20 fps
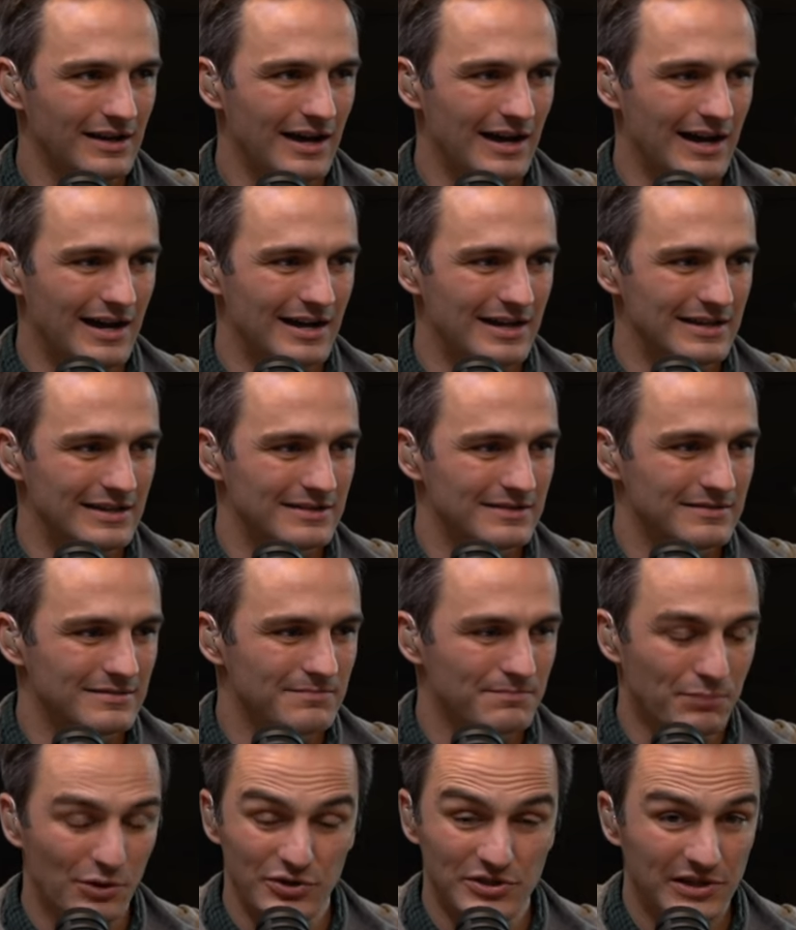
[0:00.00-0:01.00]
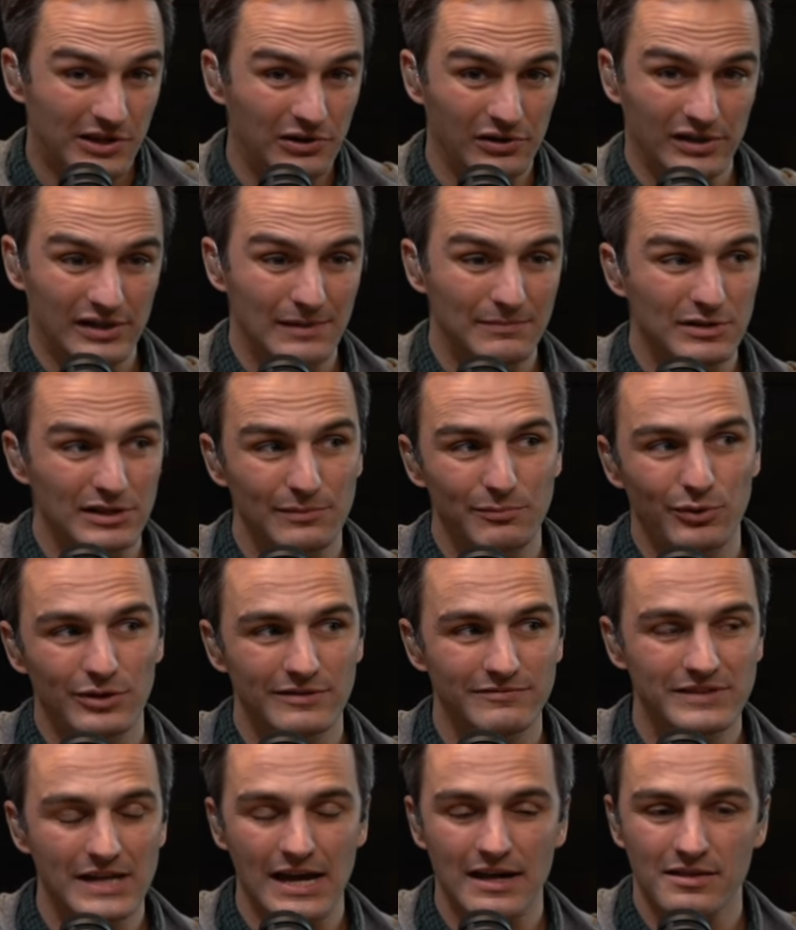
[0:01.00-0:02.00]
uh, persecuted him to the
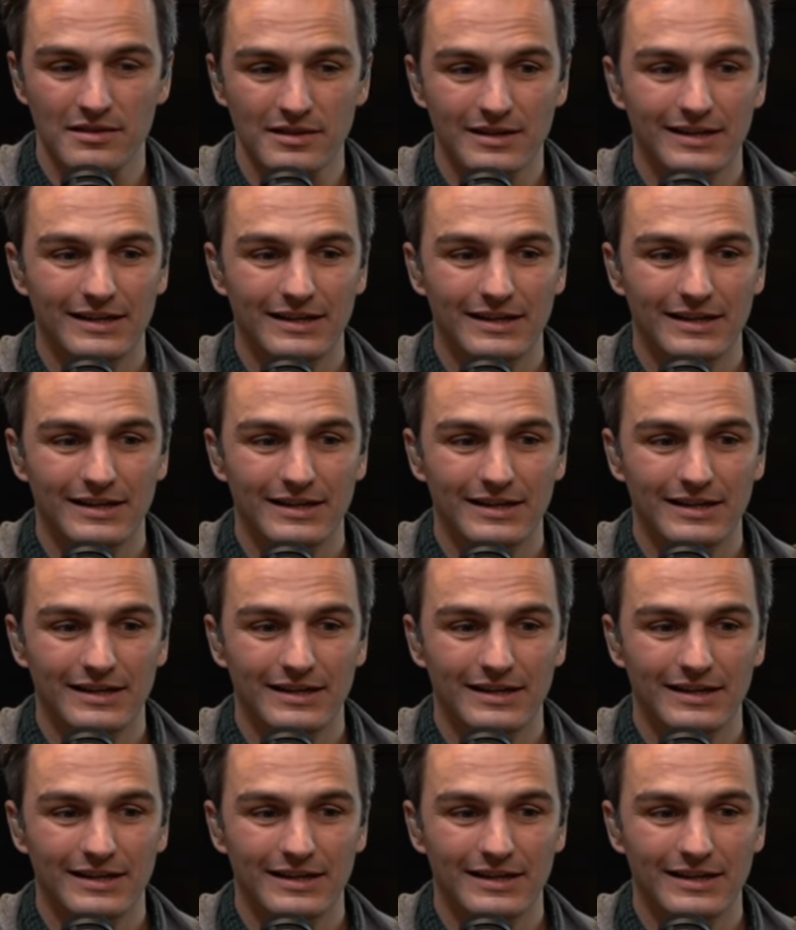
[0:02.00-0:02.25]
point of death.